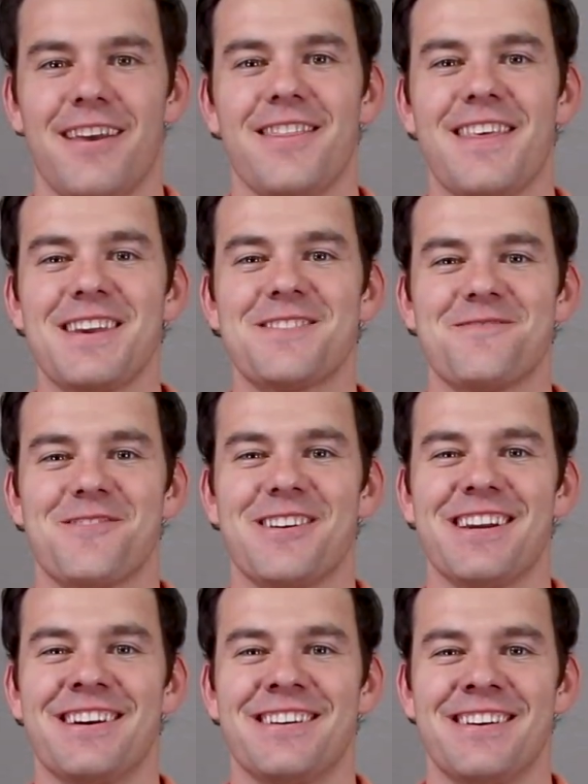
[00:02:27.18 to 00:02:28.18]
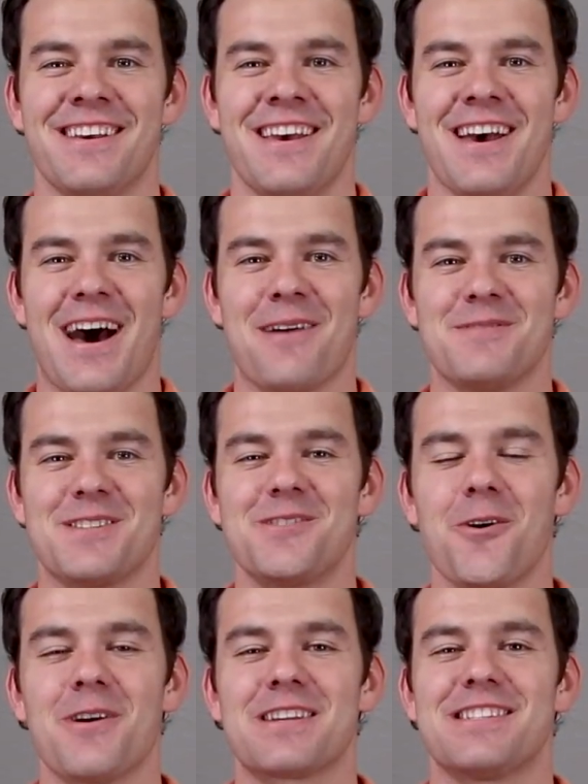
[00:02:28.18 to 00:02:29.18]
Thanks, Maria. I'm
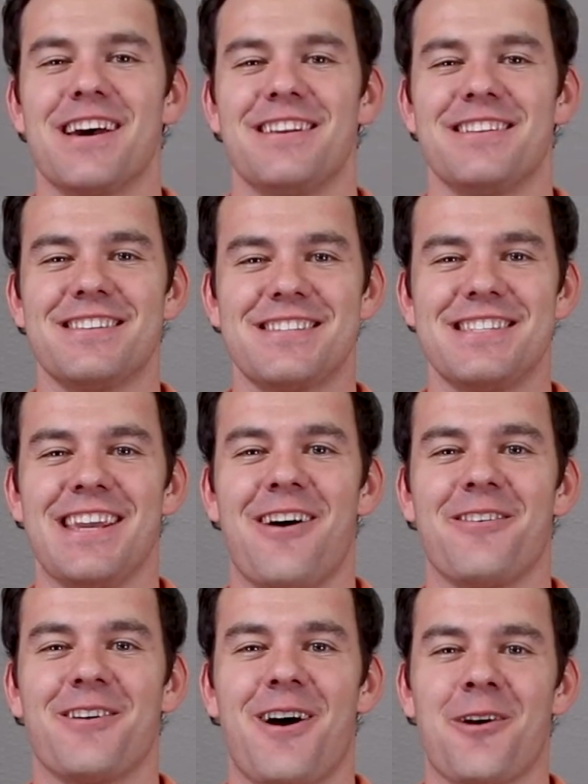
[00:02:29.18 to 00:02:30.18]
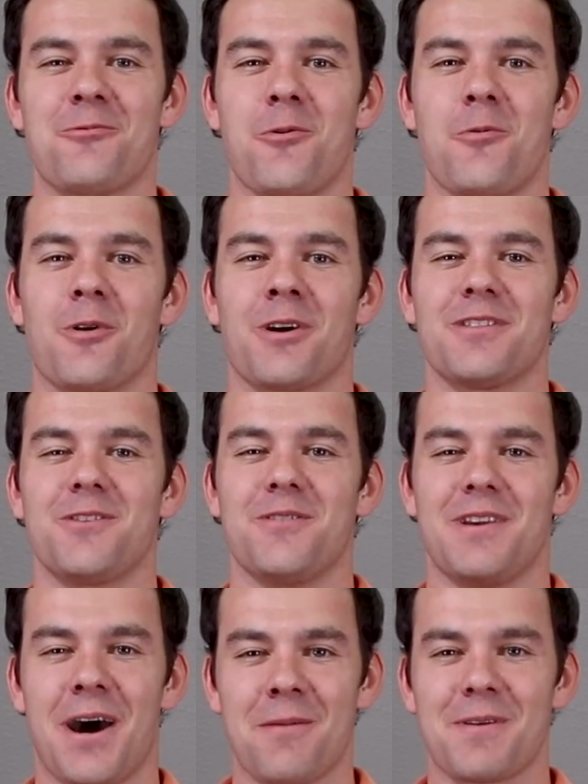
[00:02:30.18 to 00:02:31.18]
so excited to see how God will work through
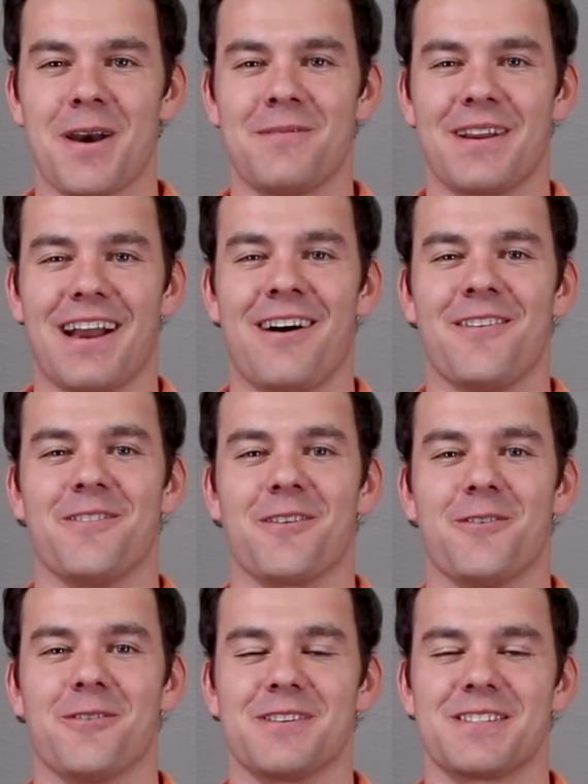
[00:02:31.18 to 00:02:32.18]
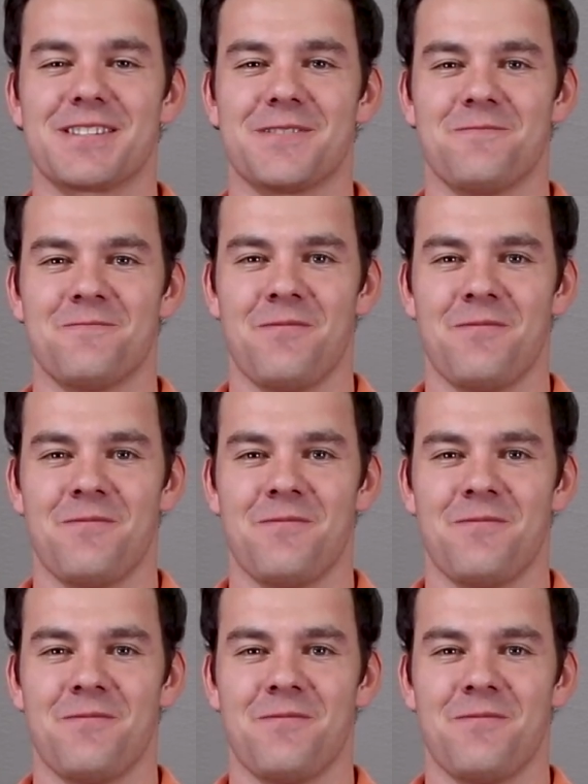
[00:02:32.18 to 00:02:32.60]
the upcoming Alpha course.